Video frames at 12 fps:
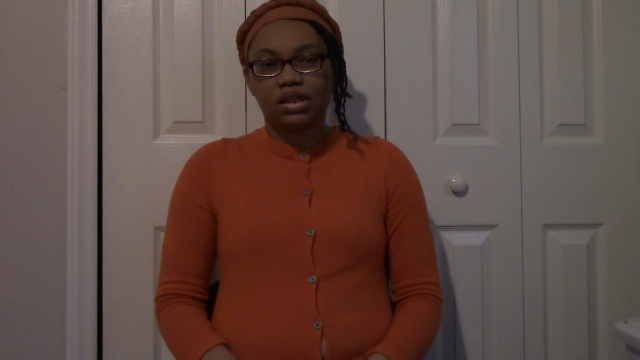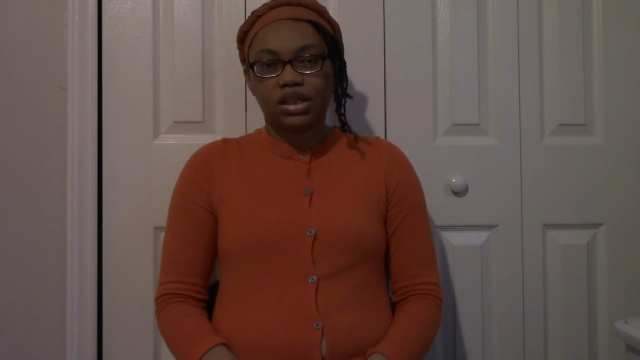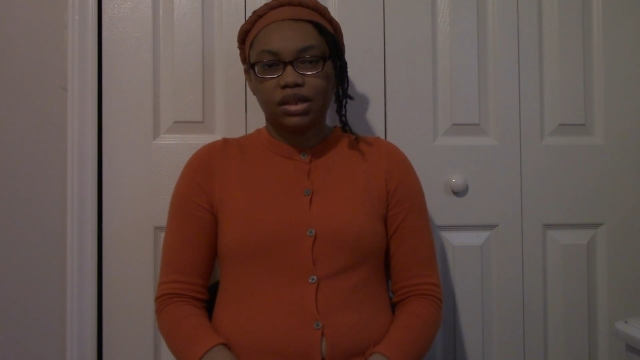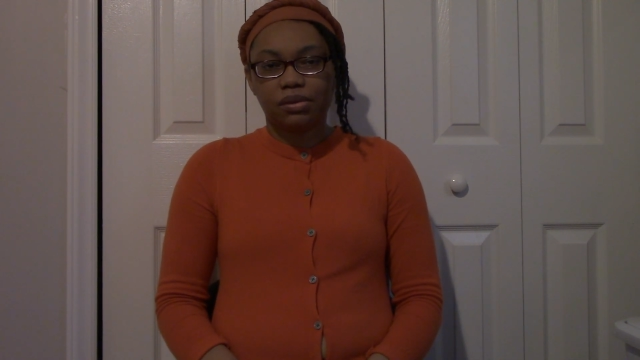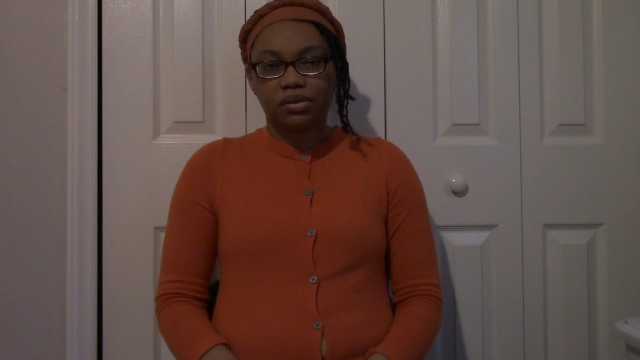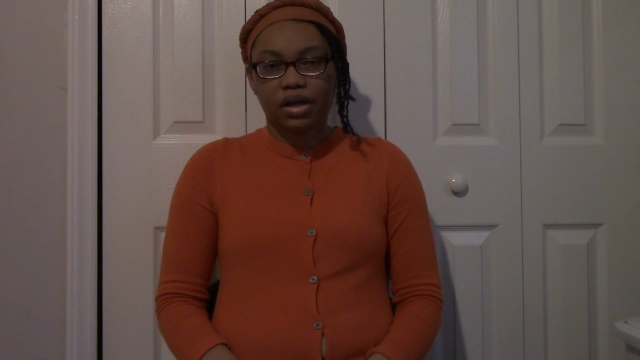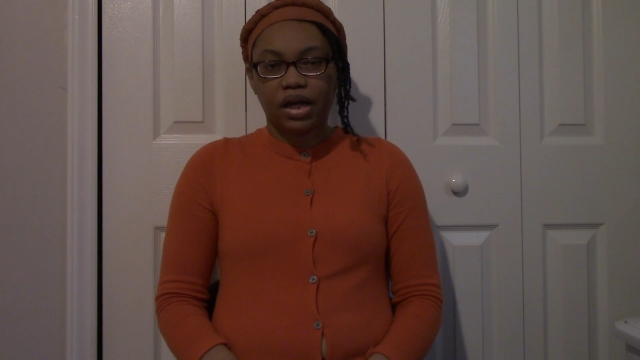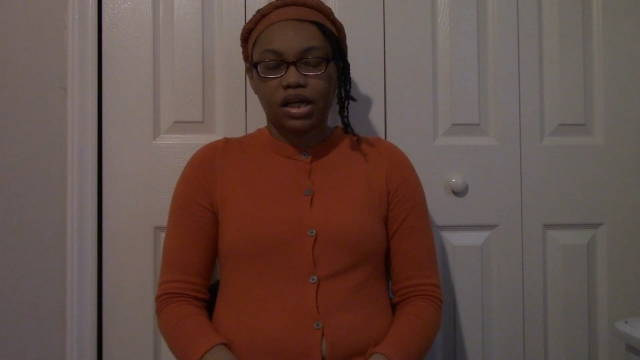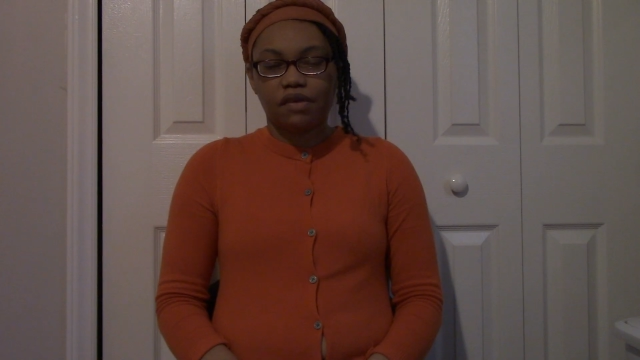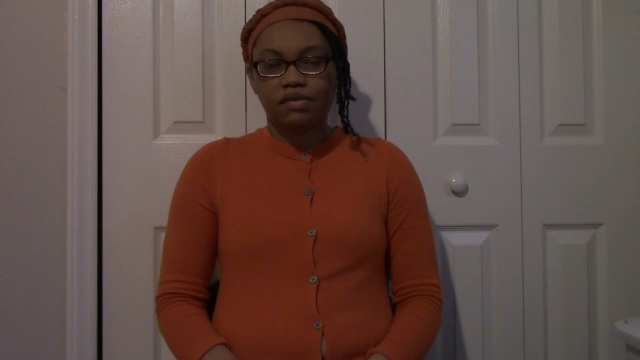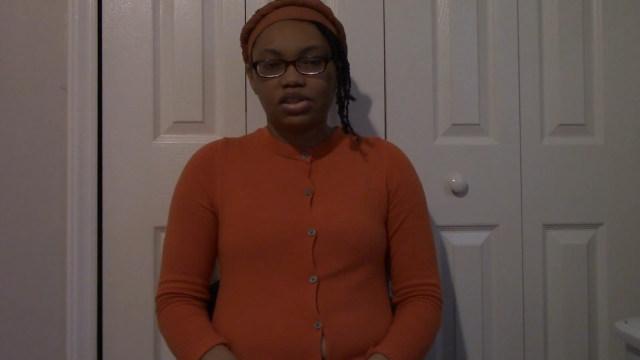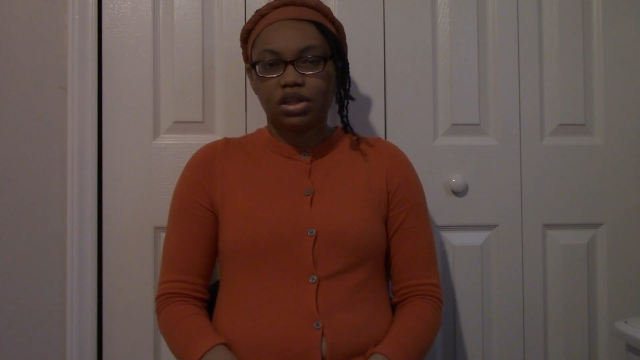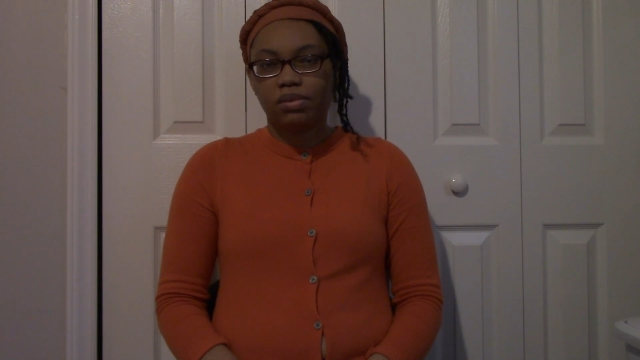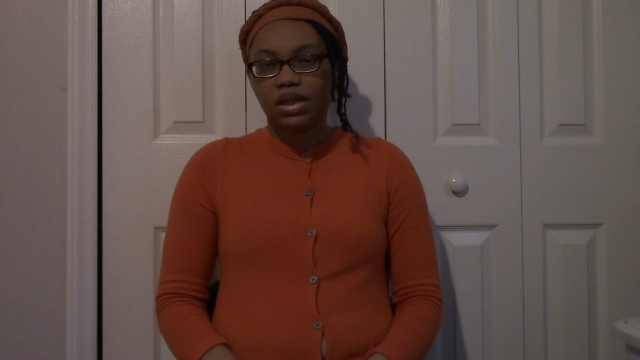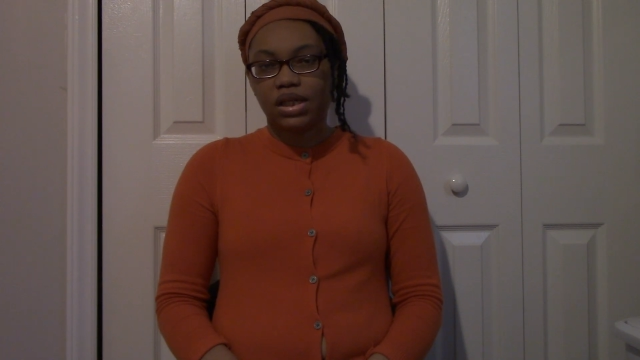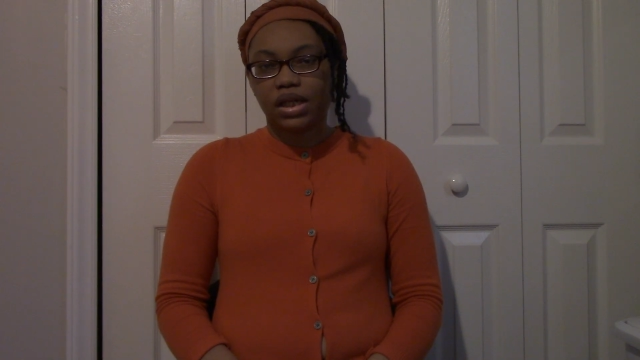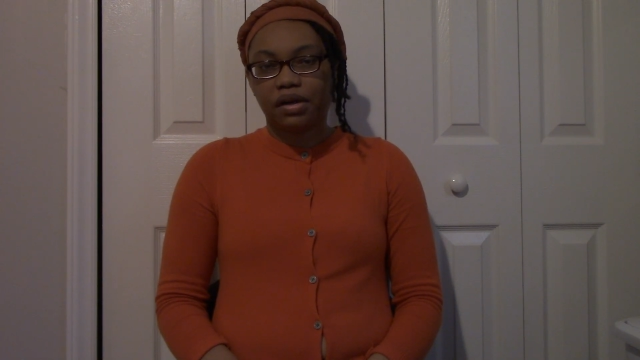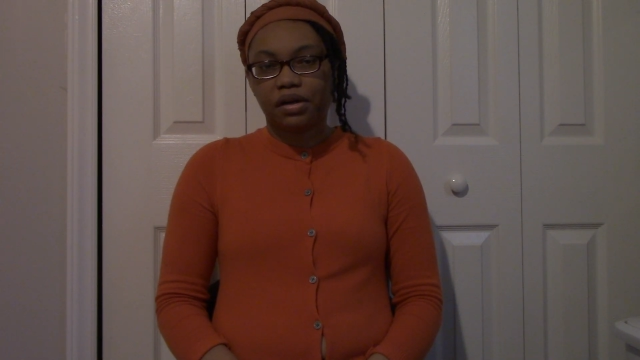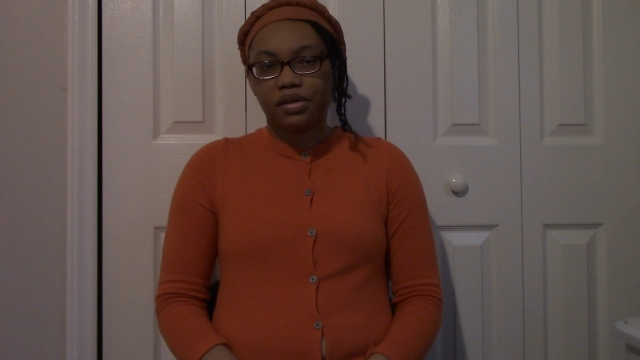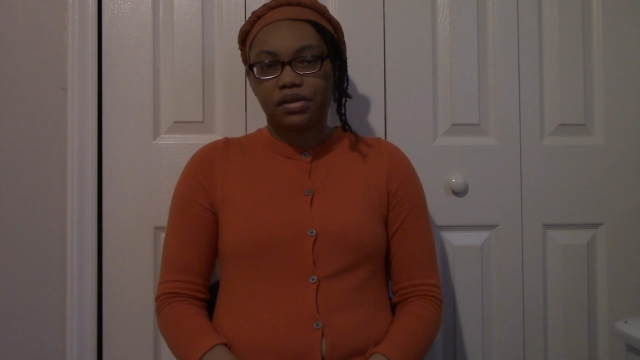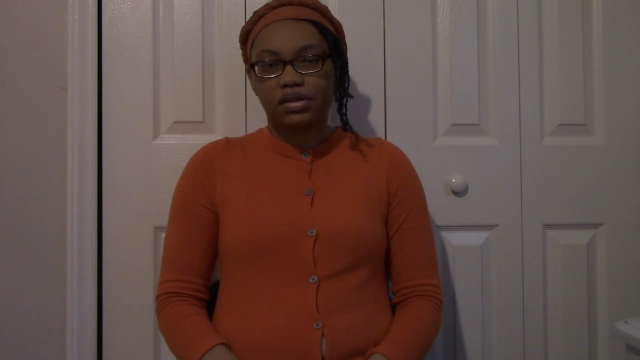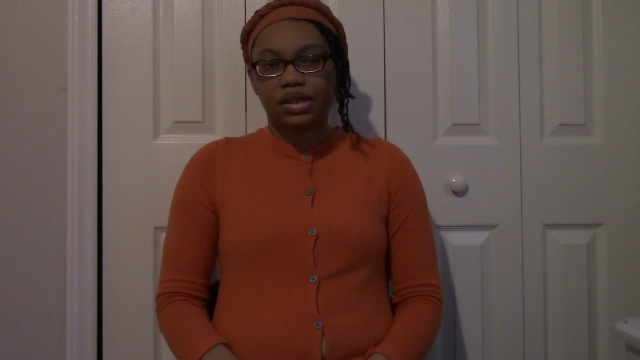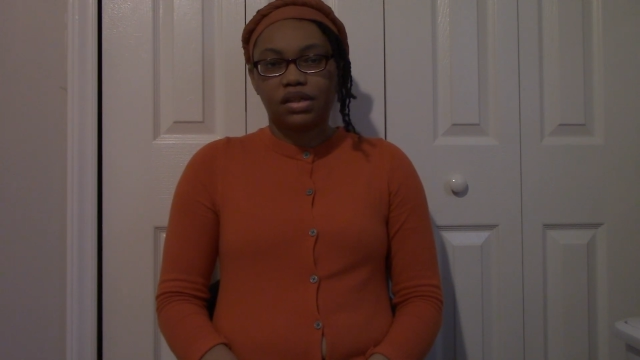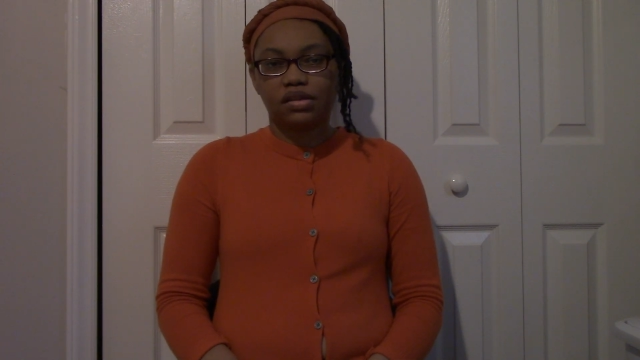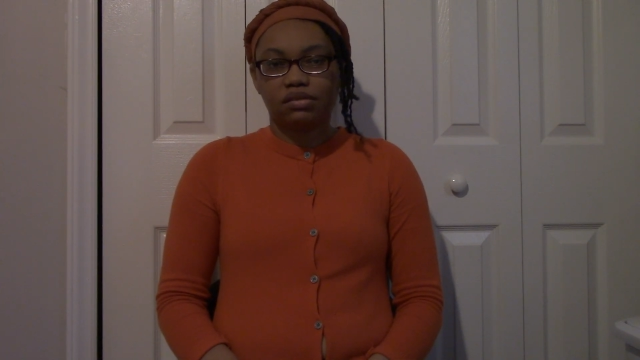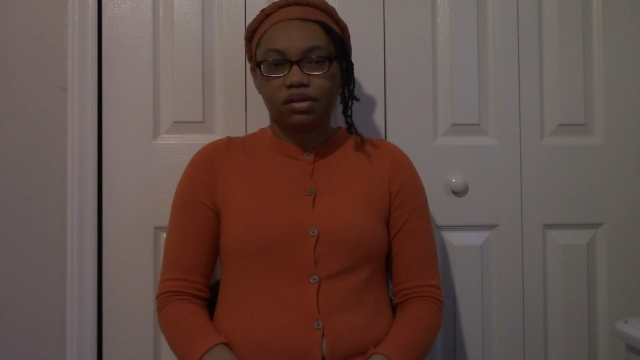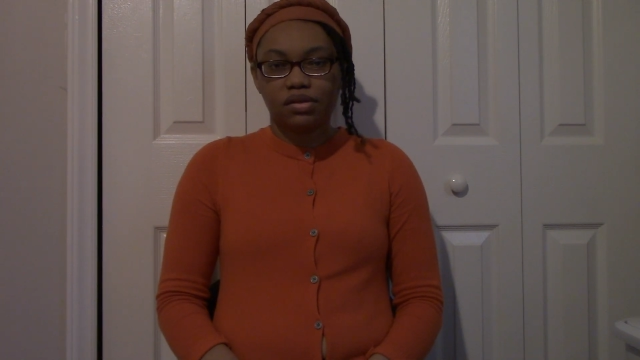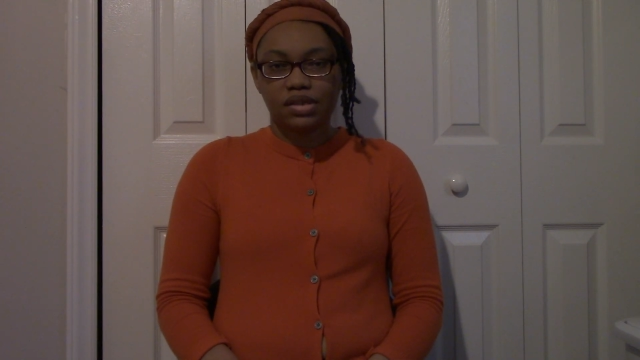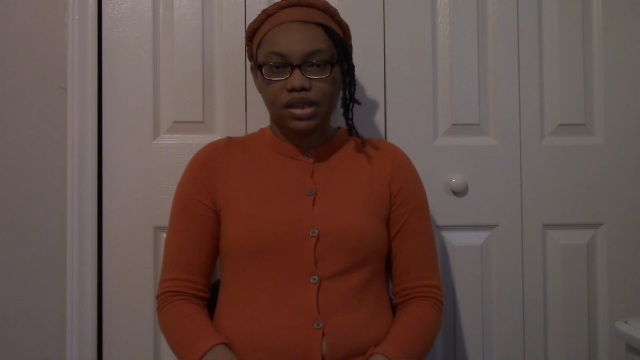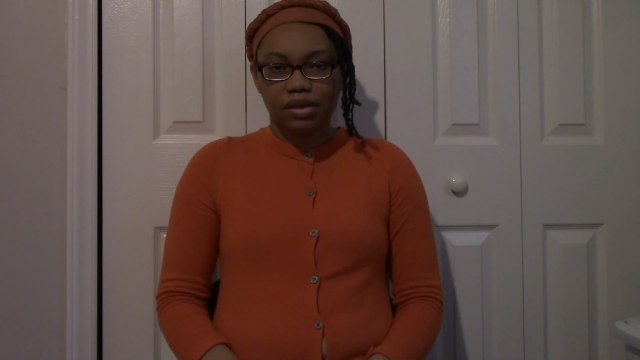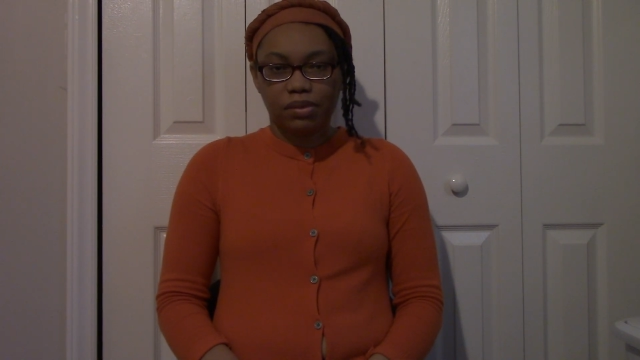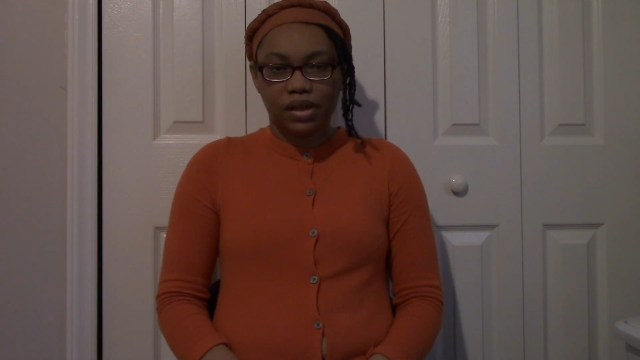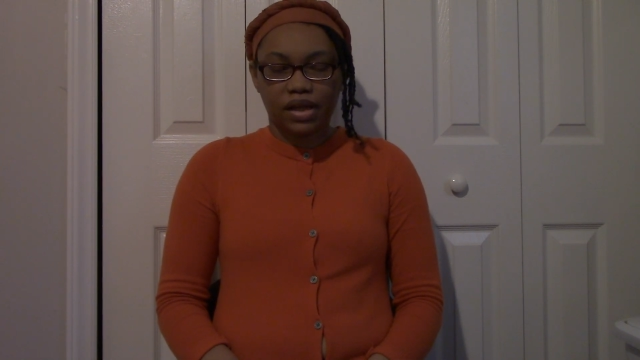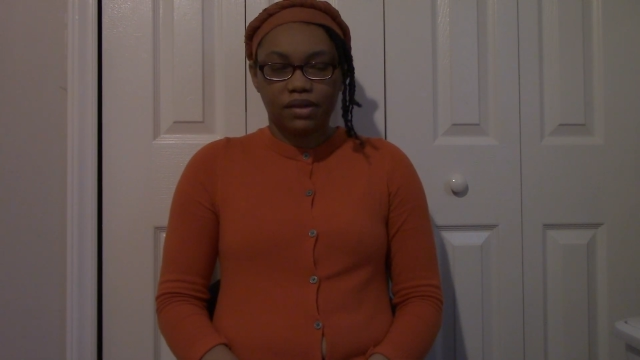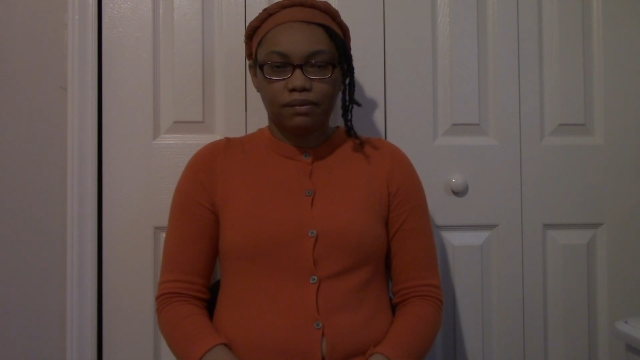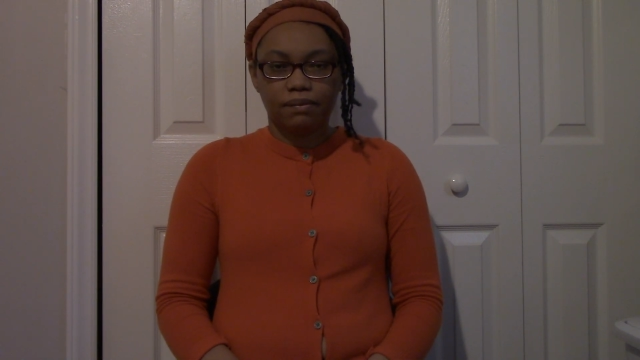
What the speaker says: to keep track of so many characters and the roles they play.